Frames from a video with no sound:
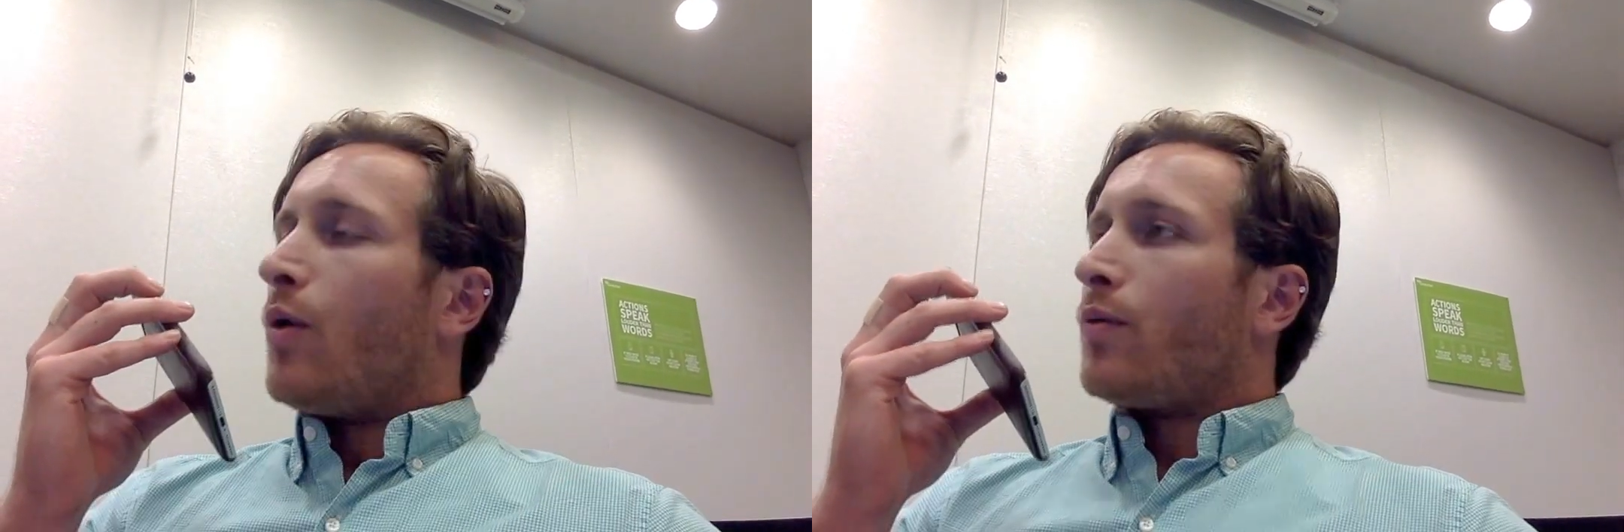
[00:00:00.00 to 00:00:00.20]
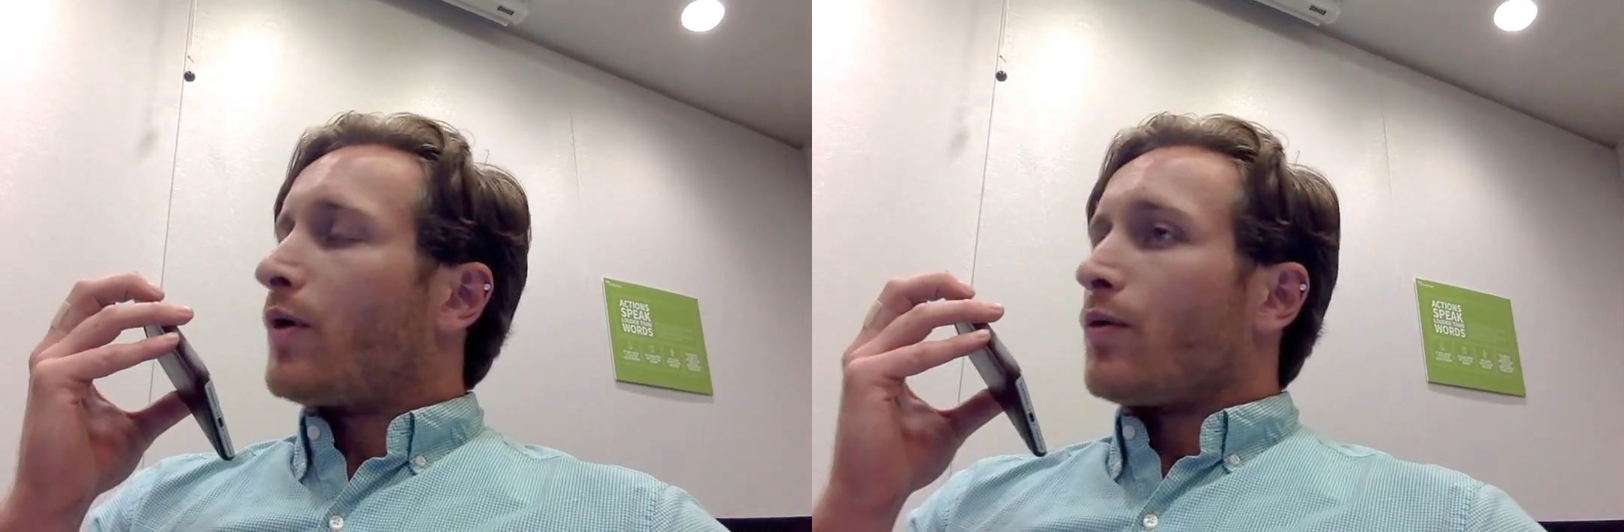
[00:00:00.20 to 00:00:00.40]

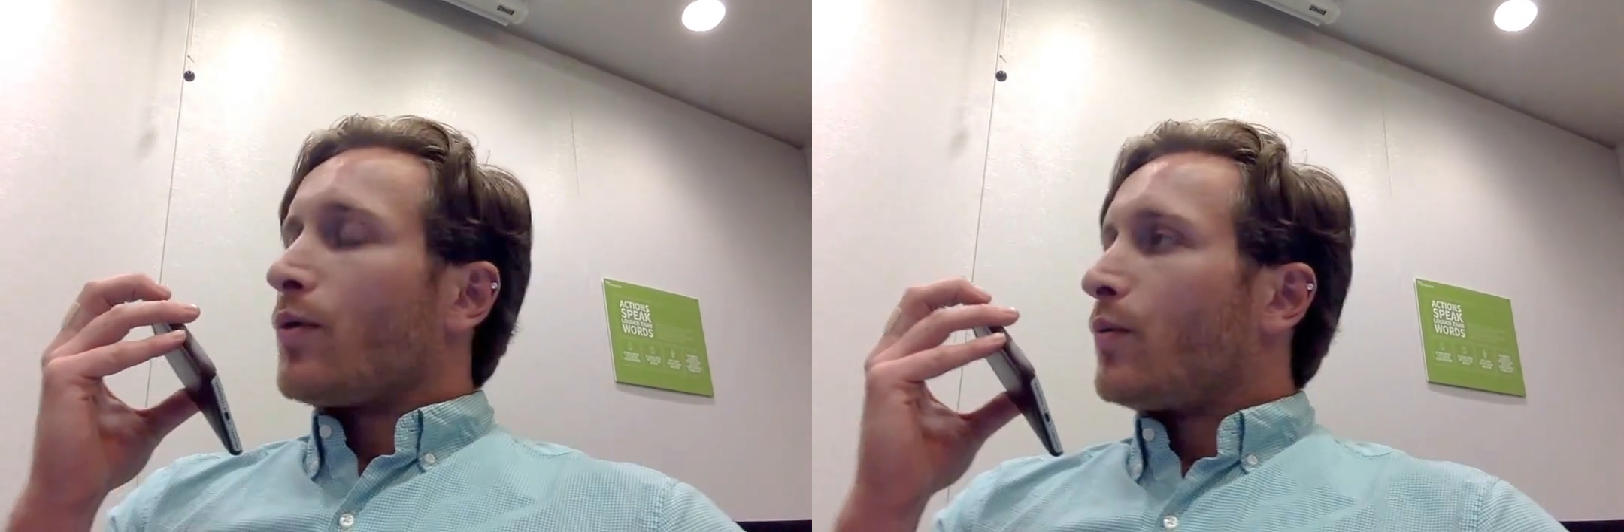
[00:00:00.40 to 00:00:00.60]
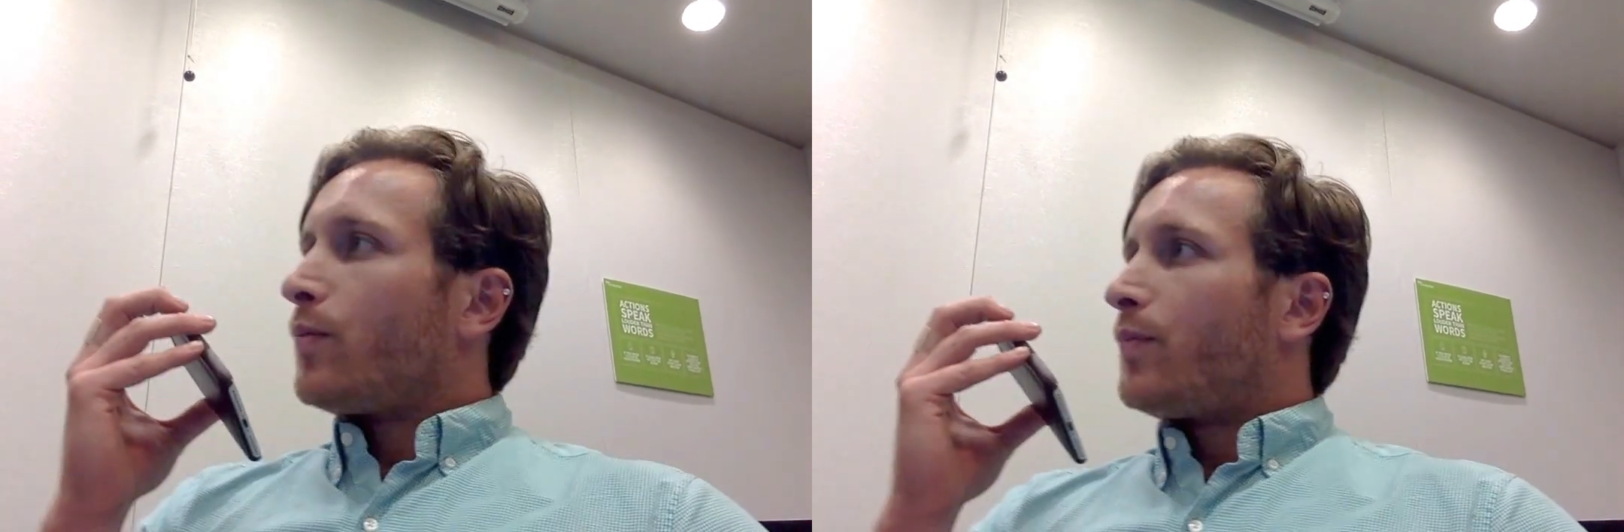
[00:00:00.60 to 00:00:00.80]
Look,
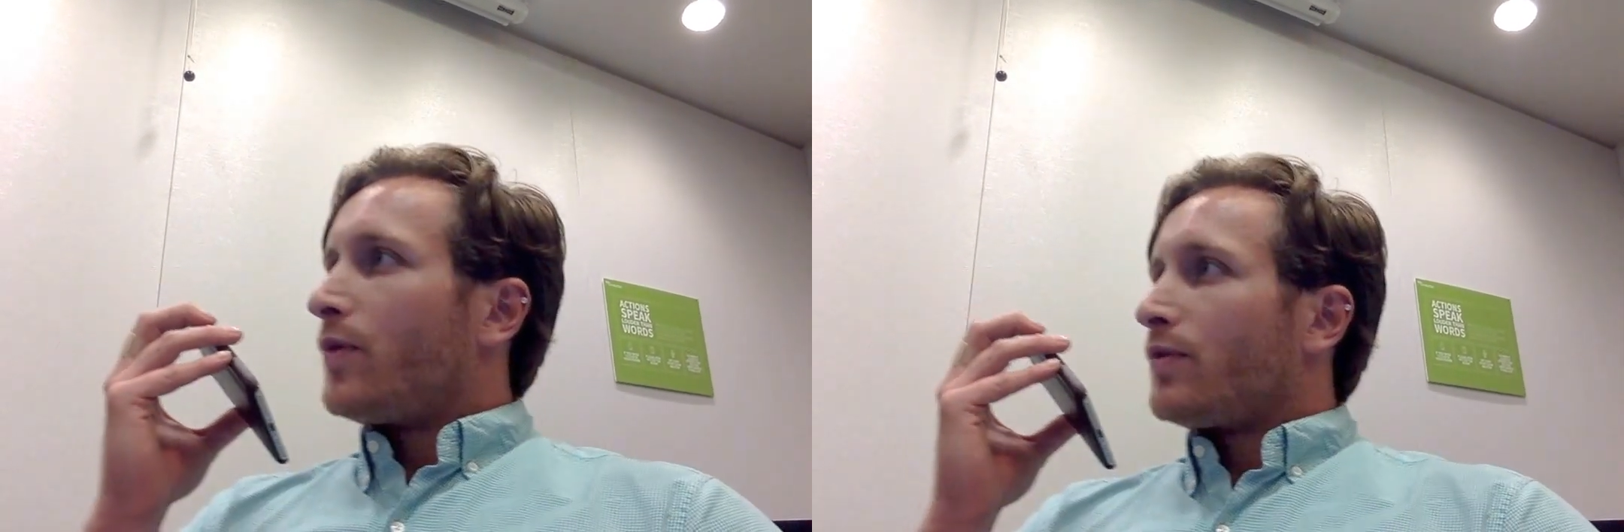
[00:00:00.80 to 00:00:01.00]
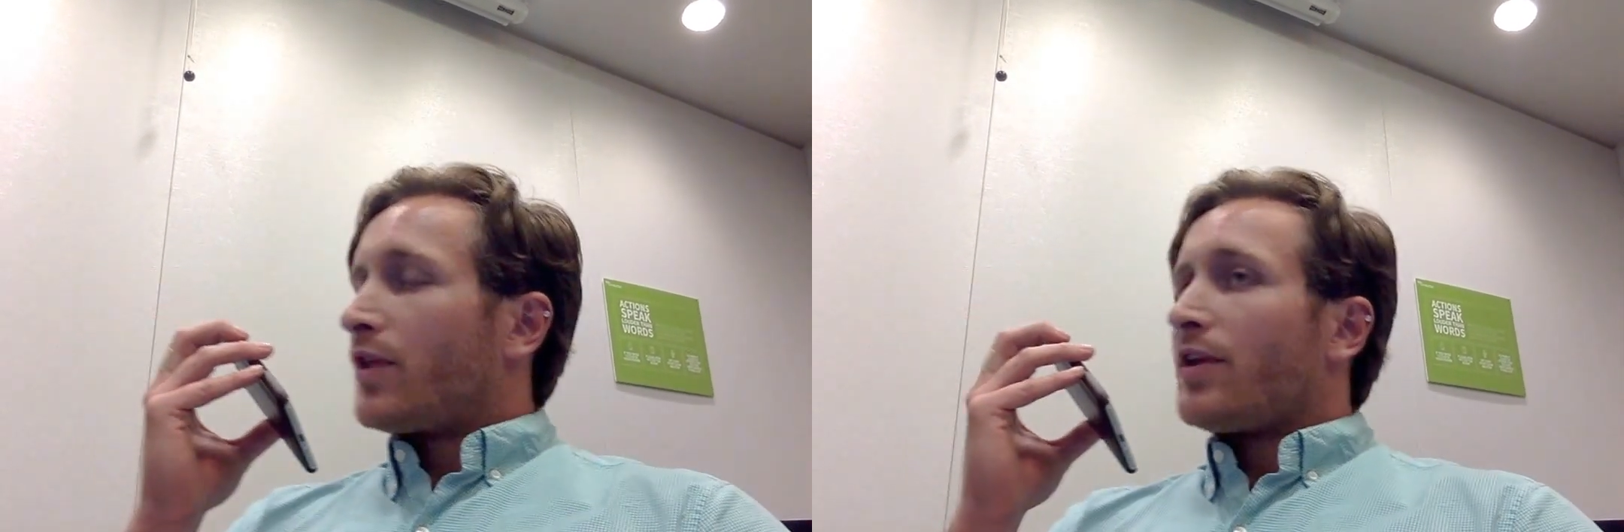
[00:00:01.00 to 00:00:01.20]

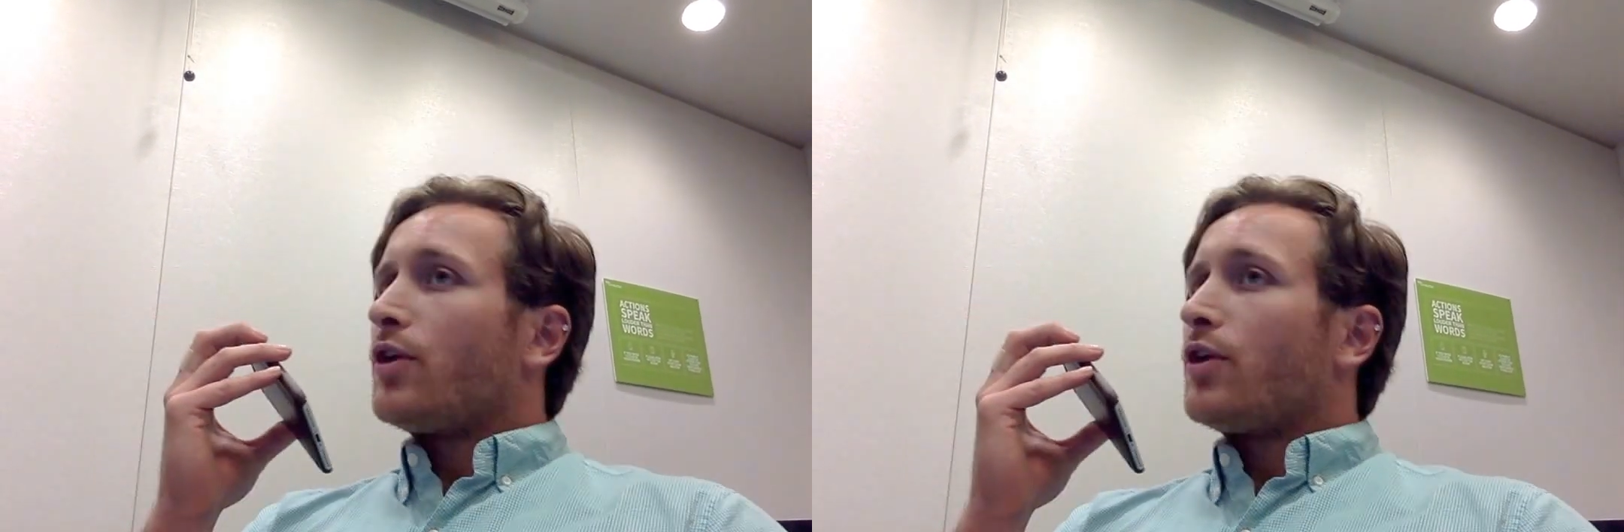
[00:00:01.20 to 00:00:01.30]
then